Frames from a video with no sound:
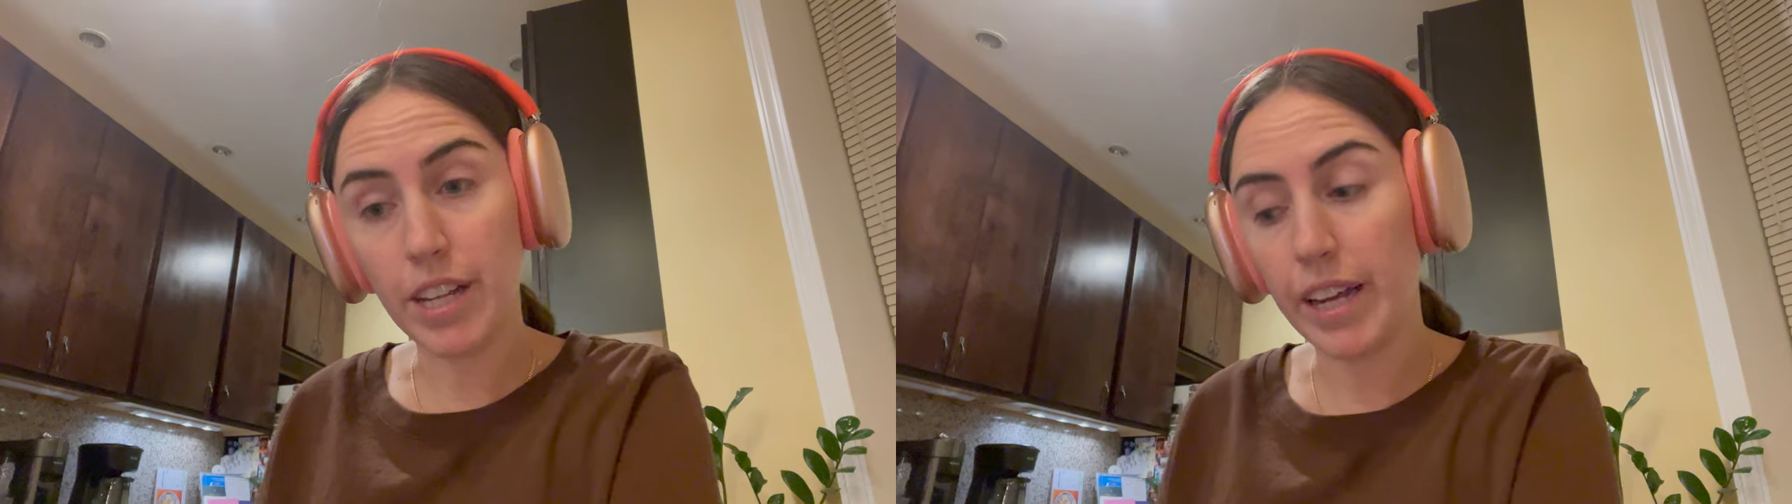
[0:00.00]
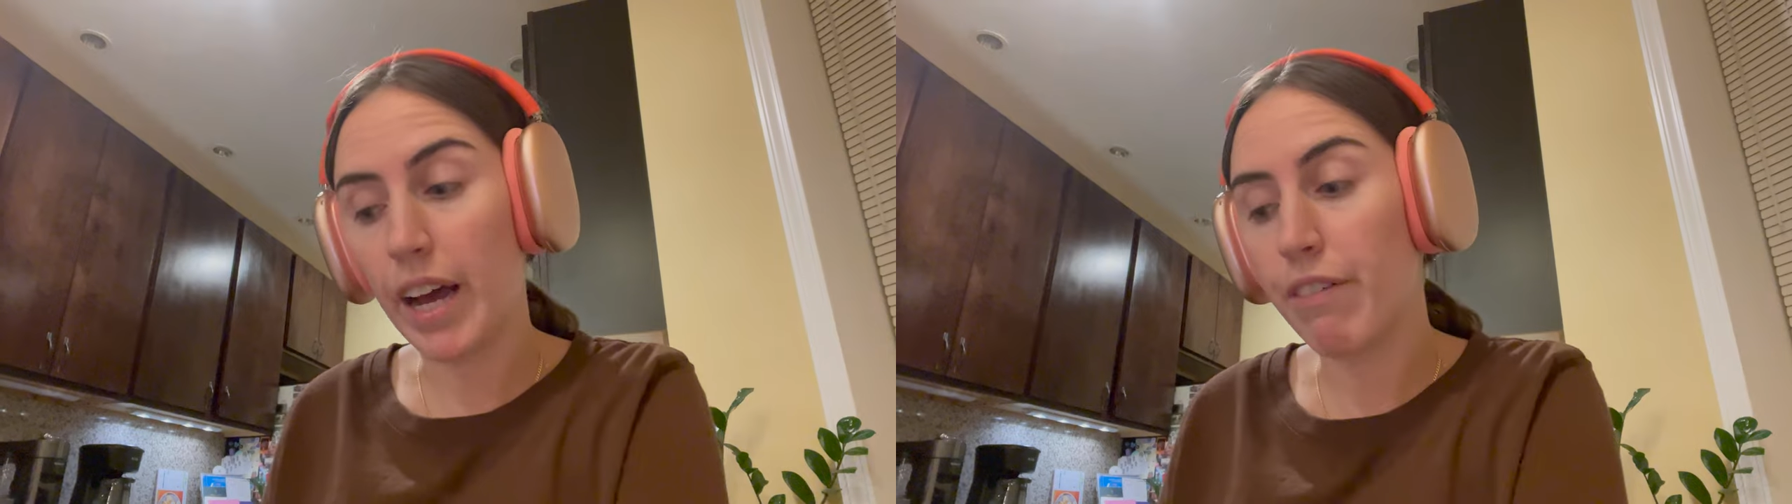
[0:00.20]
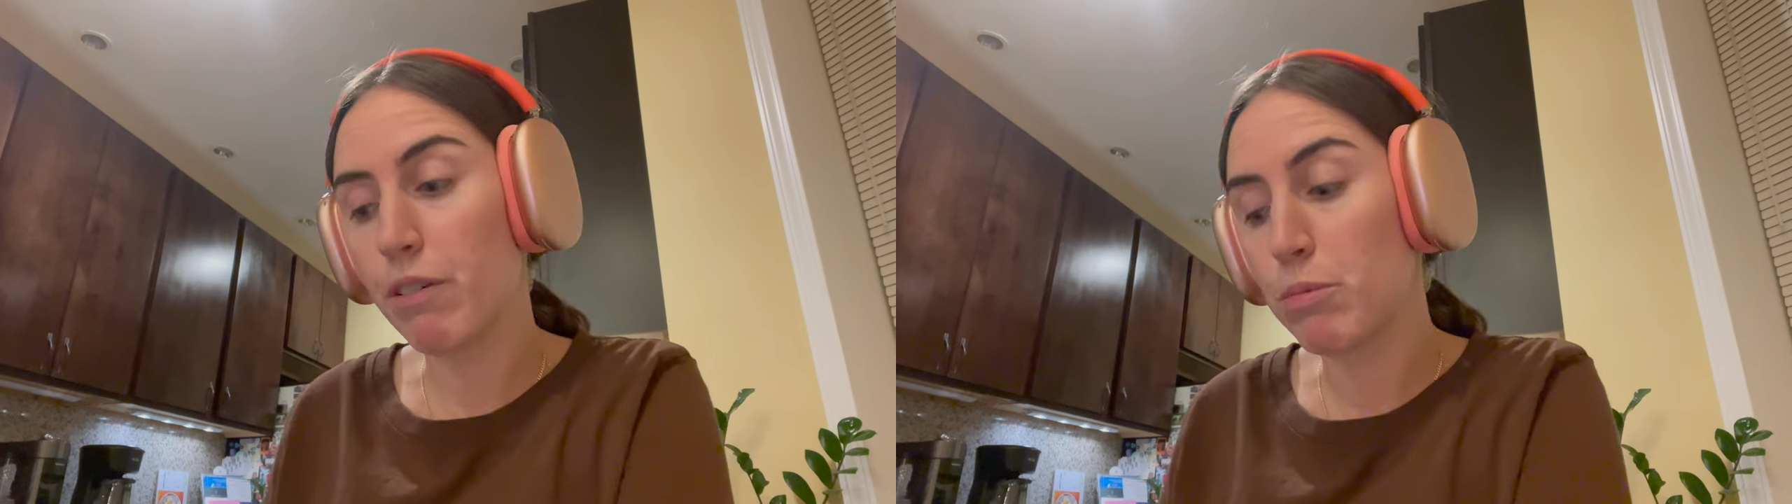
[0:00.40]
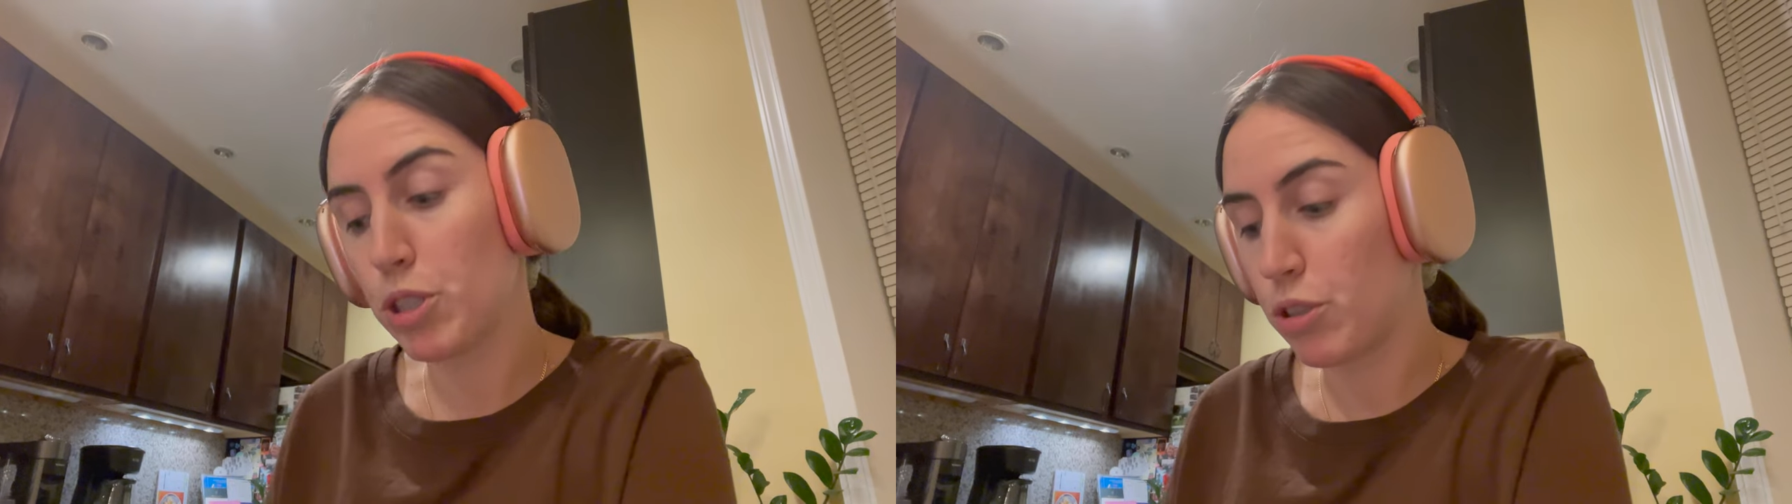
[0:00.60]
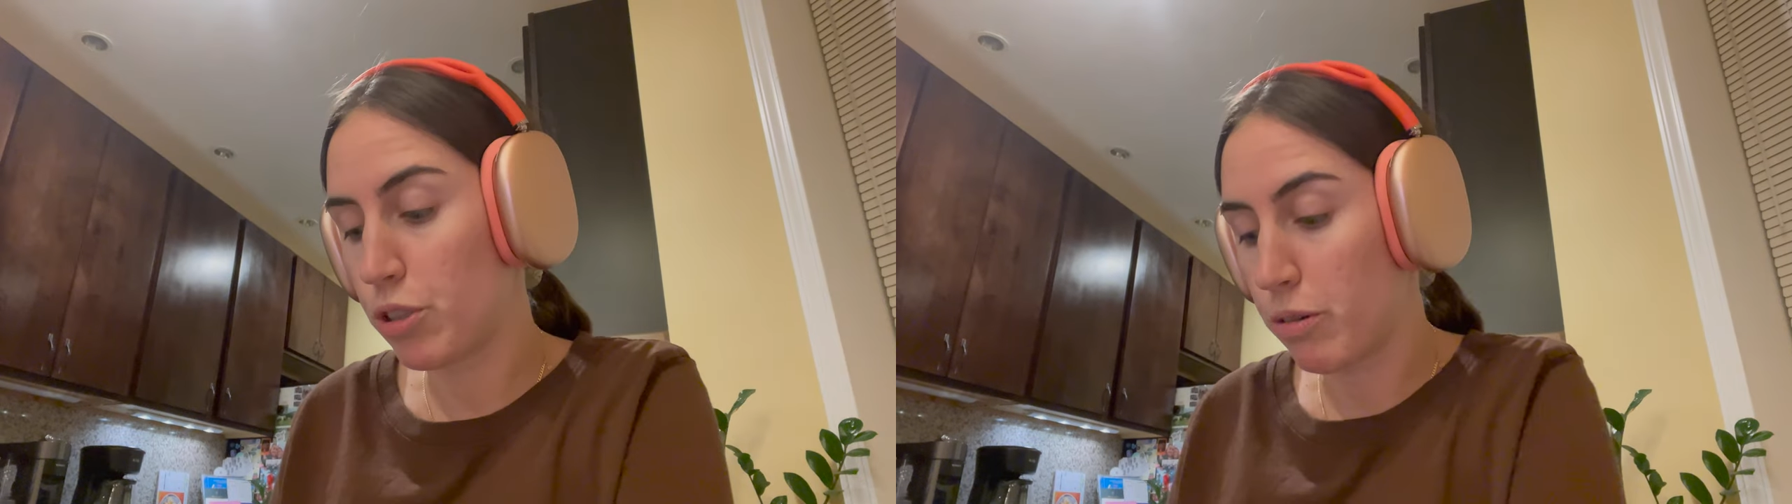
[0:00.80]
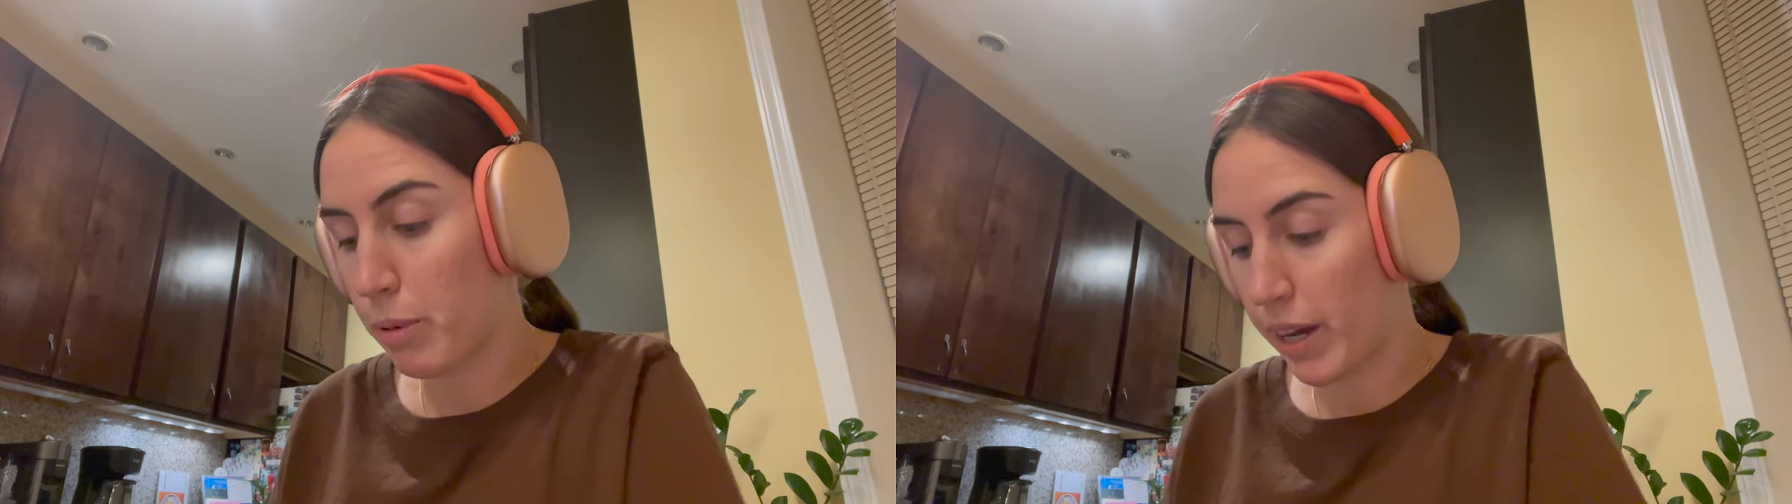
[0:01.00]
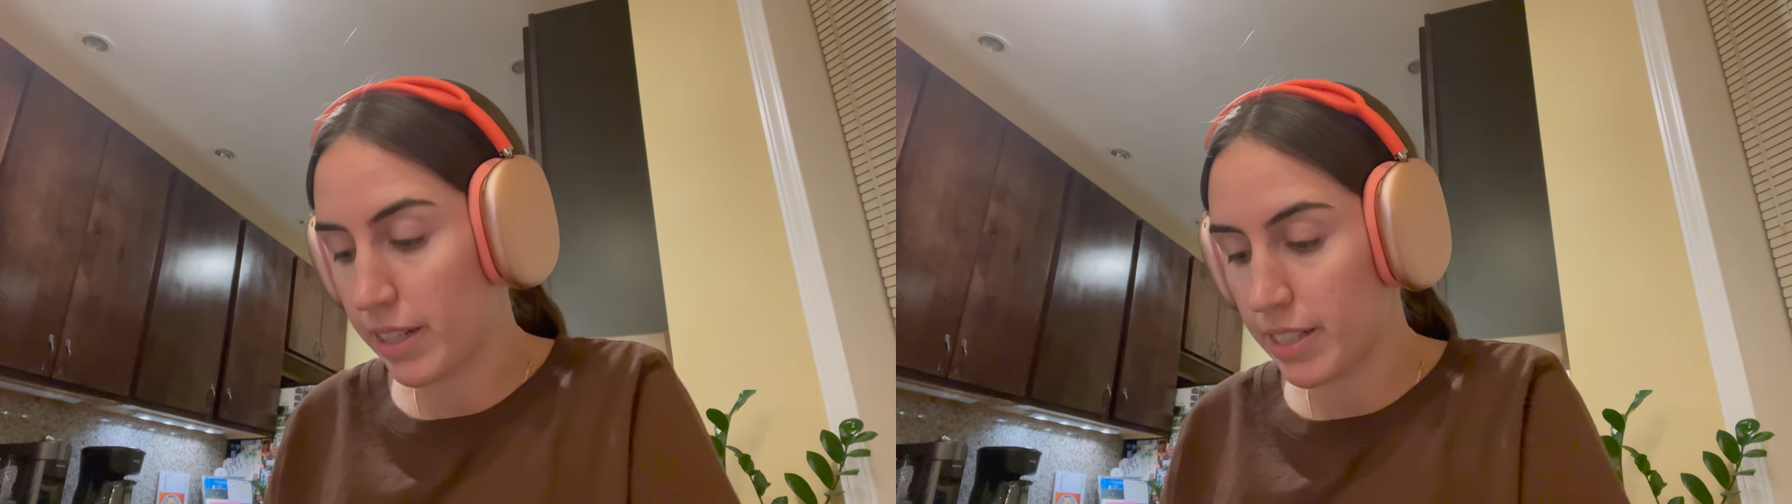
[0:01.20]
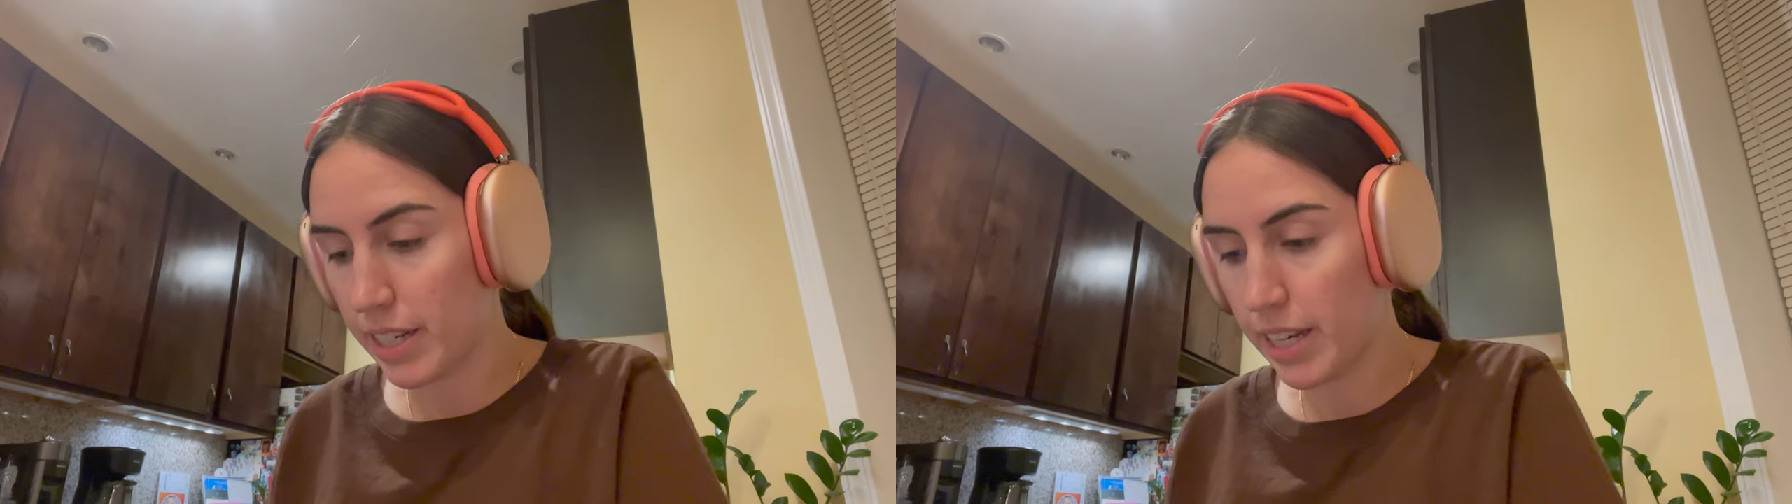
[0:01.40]
I got from Juju and
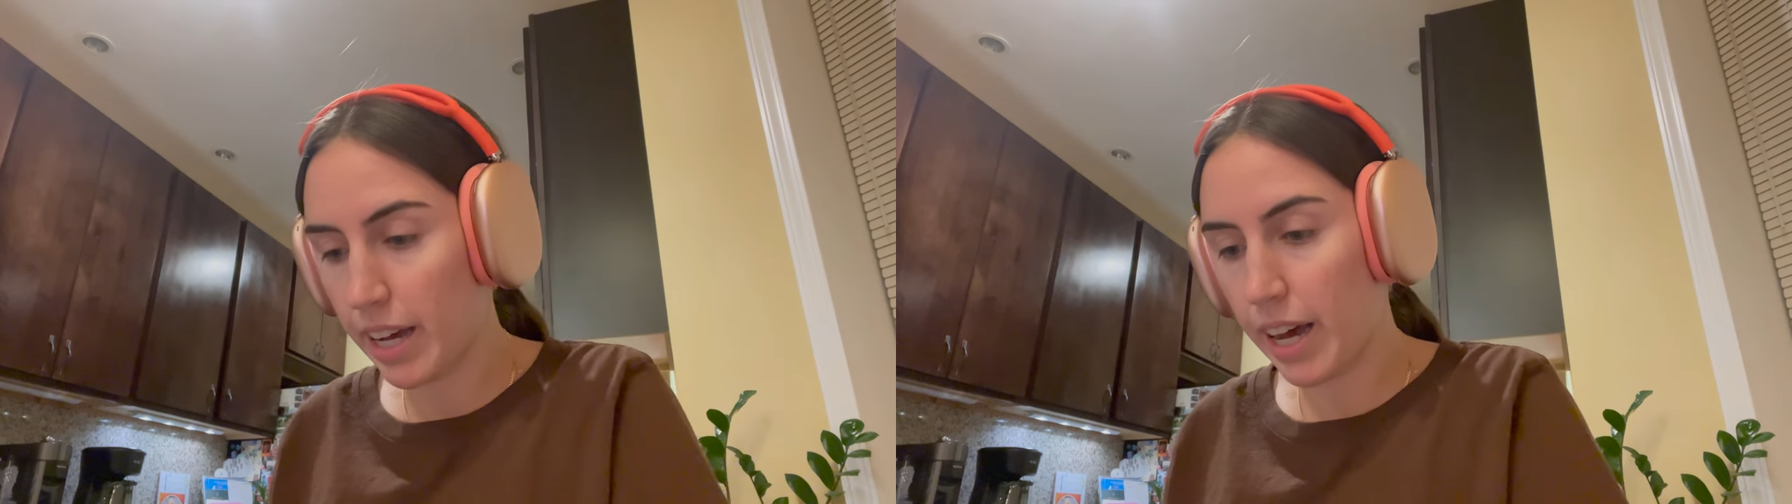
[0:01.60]
Moxie.